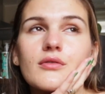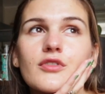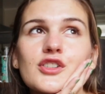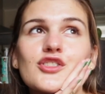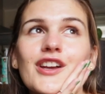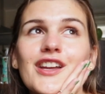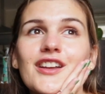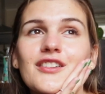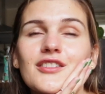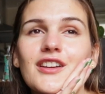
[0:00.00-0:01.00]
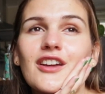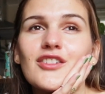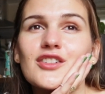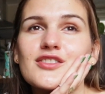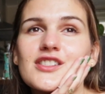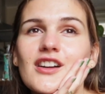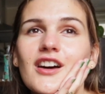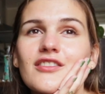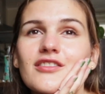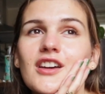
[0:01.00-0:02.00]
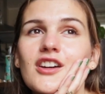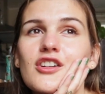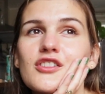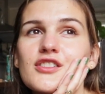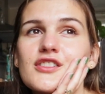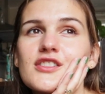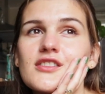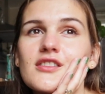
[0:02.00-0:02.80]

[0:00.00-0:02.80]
frustrating getting rid of stuff because